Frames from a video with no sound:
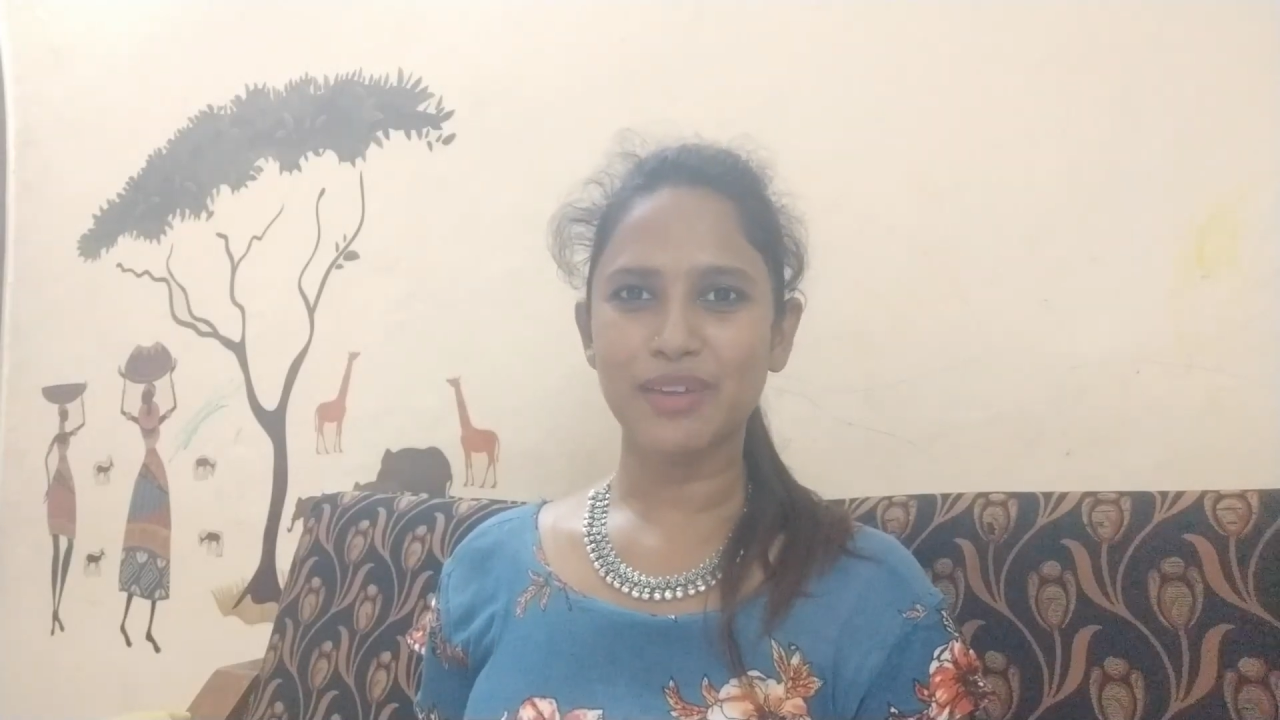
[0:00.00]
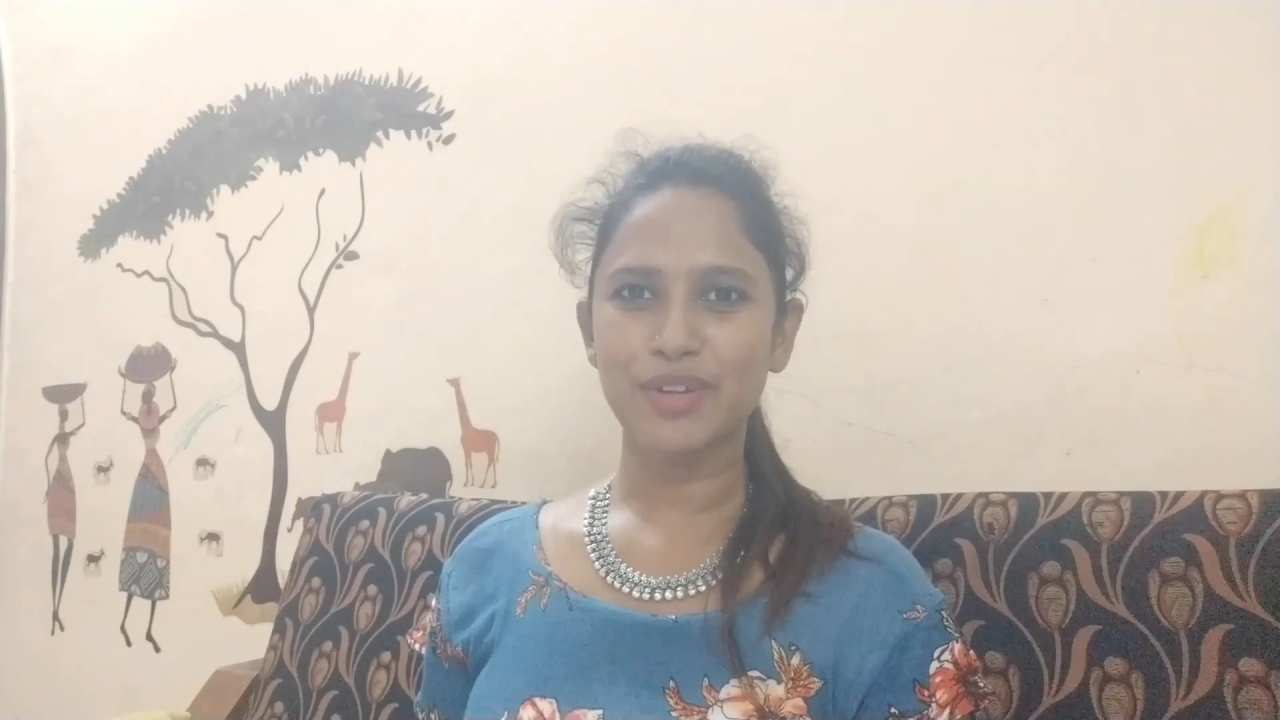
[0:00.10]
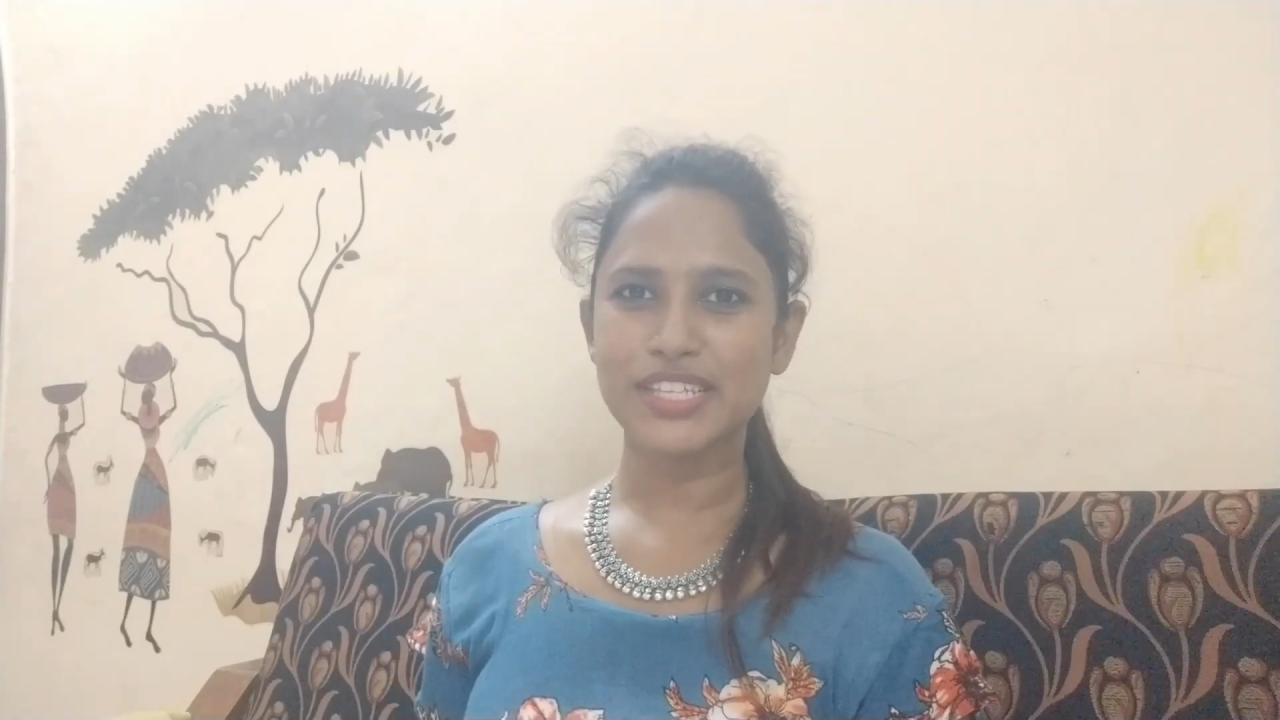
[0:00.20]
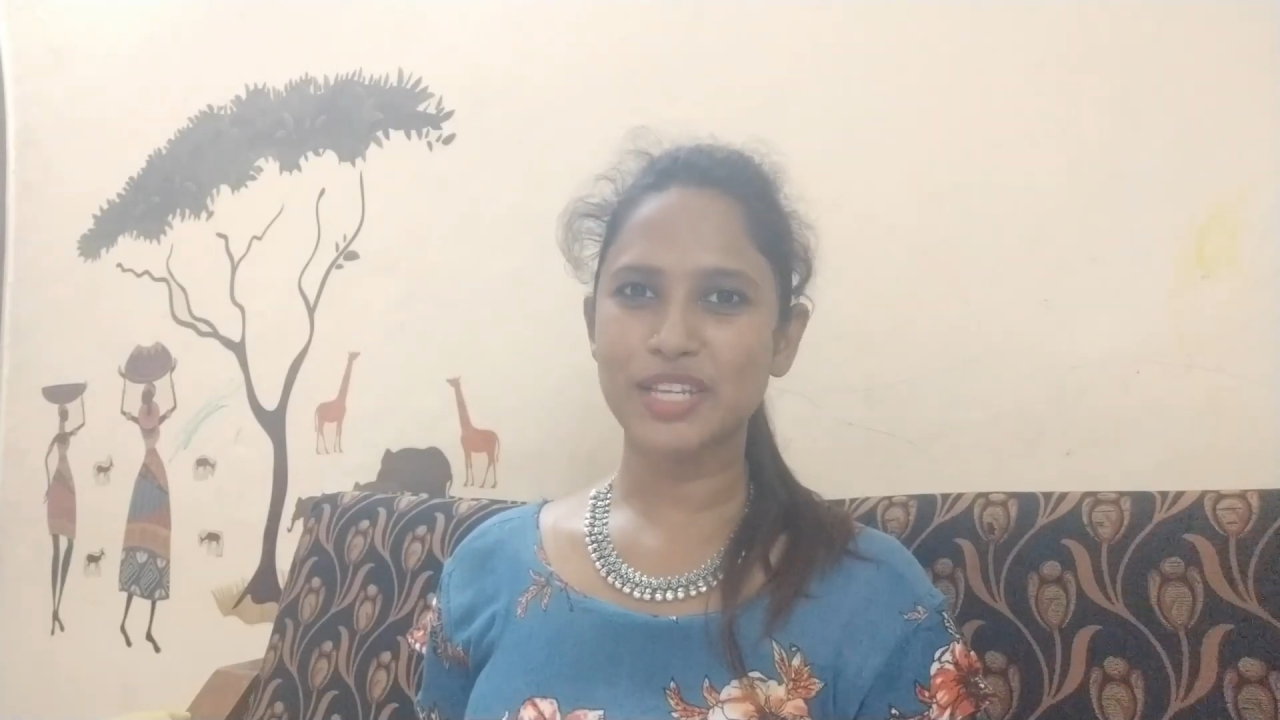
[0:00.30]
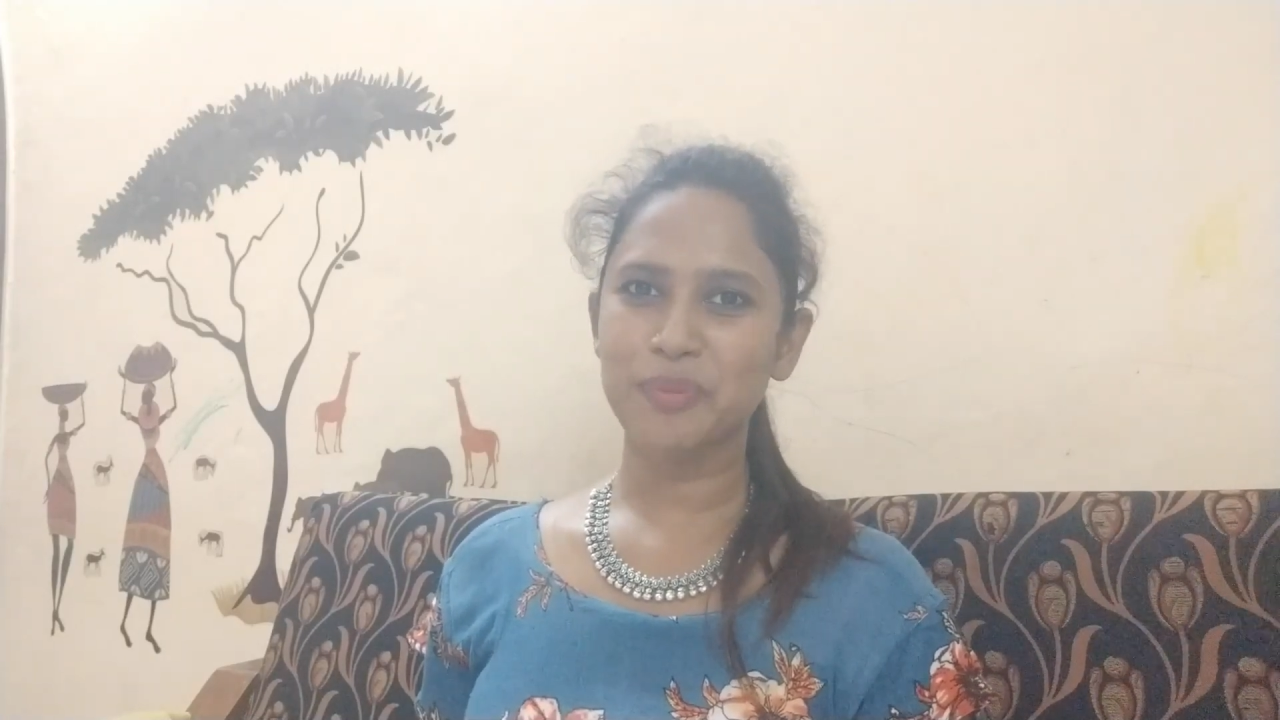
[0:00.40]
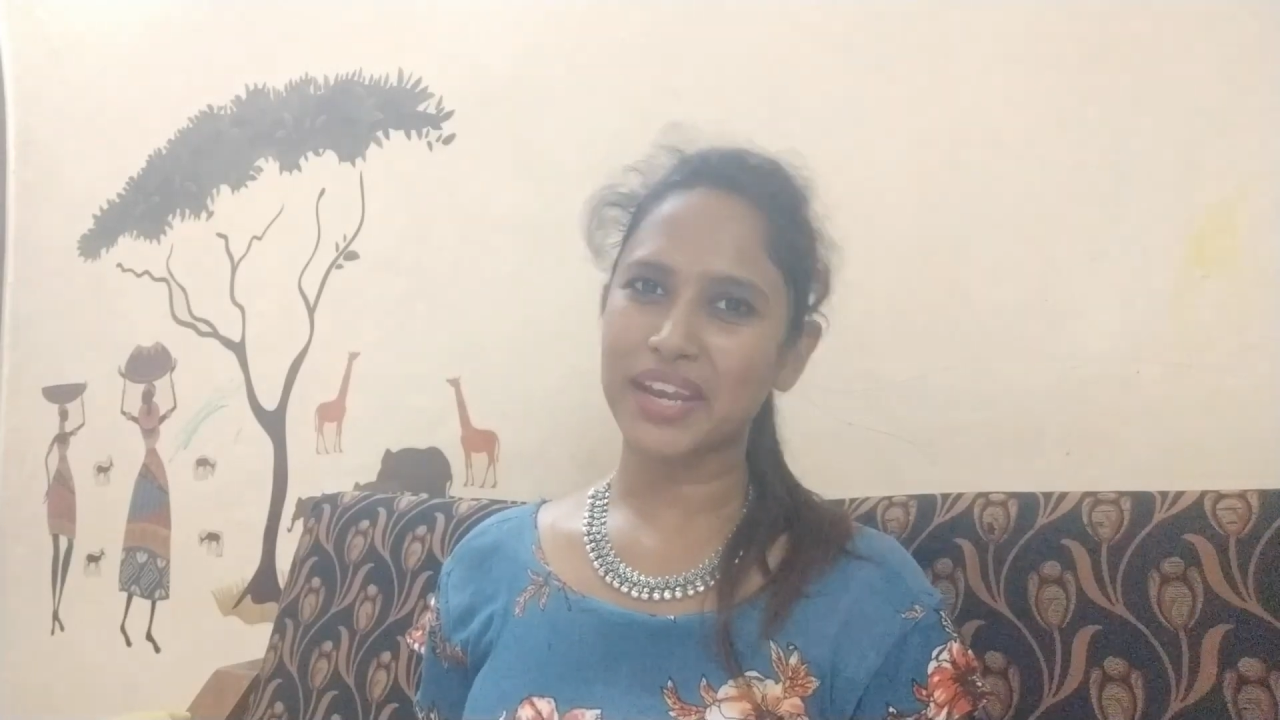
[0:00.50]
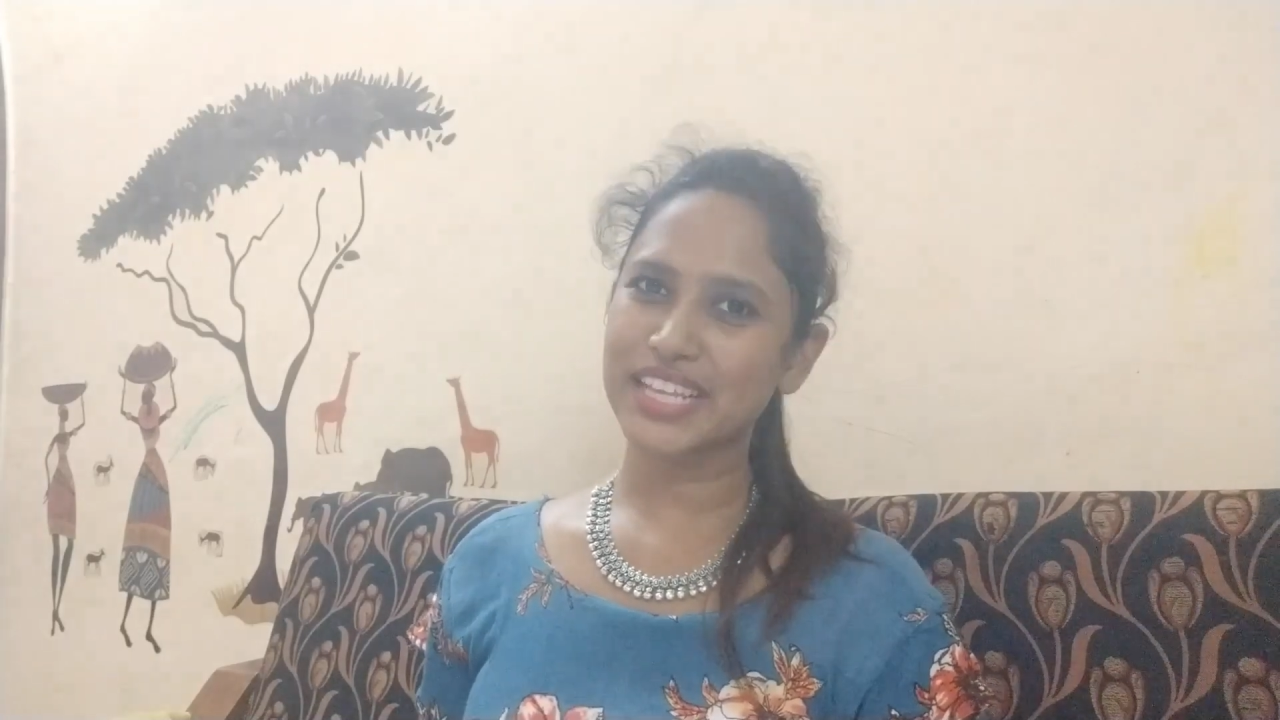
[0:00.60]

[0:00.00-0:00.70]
I will see you in my